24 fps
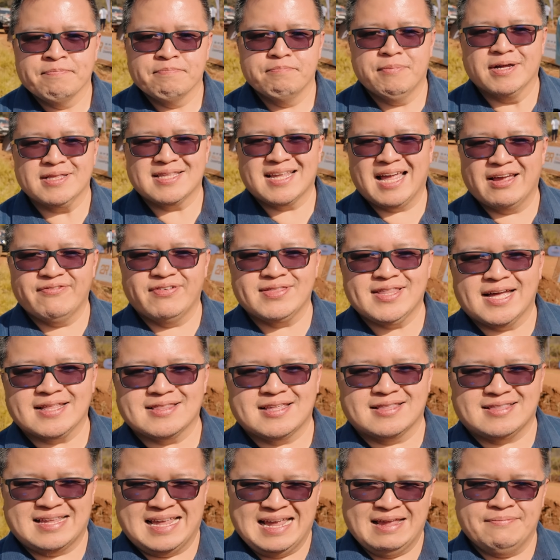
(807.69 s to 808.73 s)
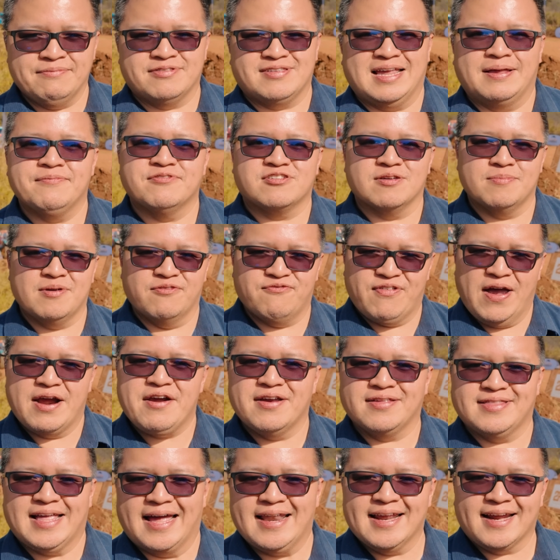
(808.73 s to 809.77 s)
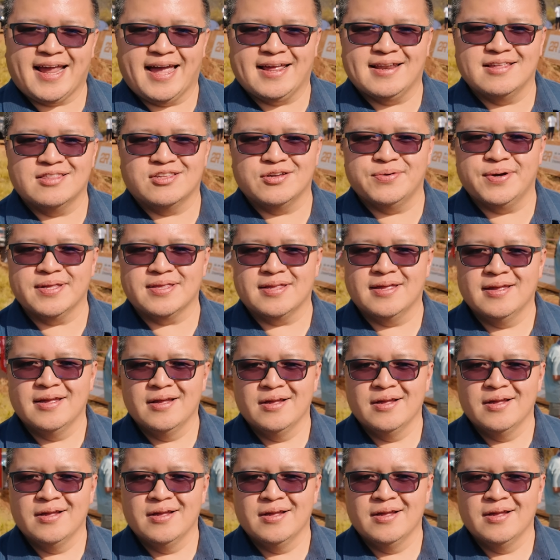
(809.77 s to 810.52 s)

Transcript: But given that the team seems to be very dedicated to it,